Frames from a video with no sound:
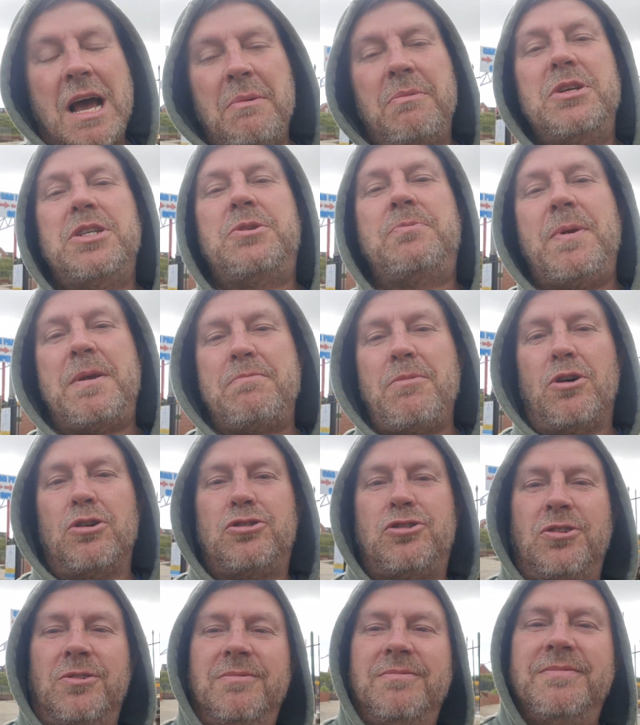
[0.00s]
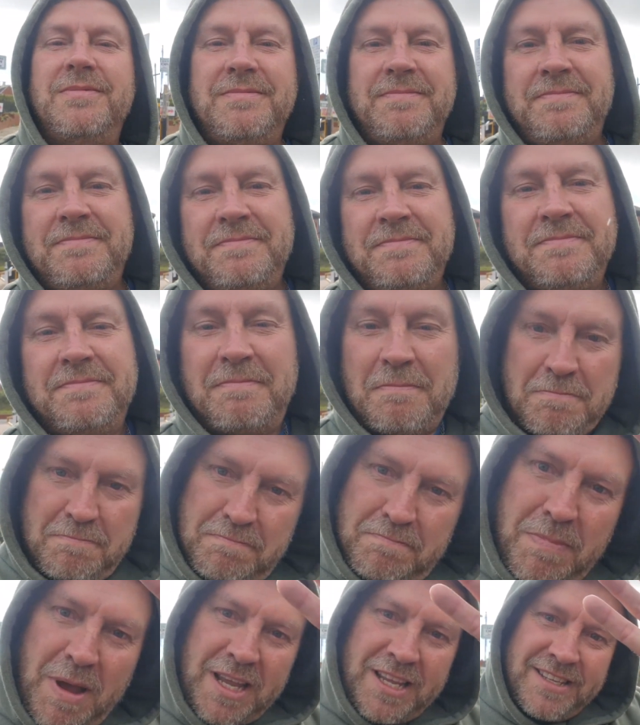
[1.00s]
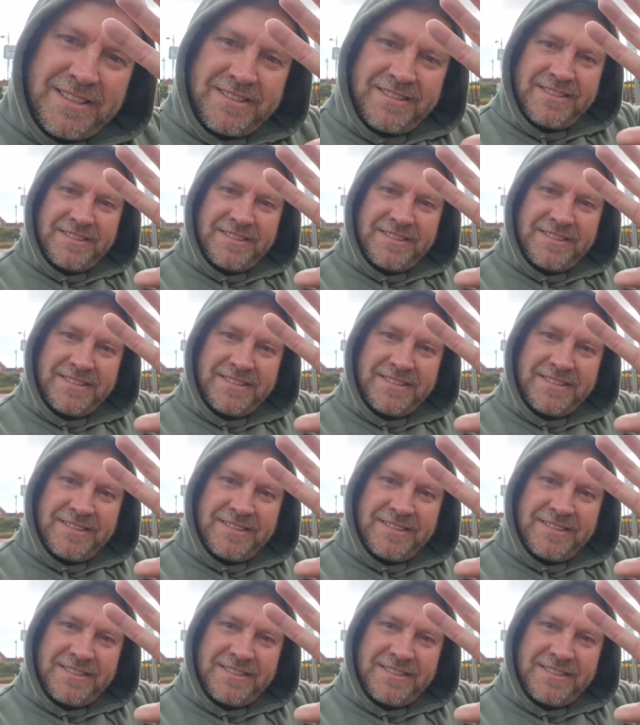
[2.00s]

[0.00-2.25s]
and we'll speak more soon. Bye.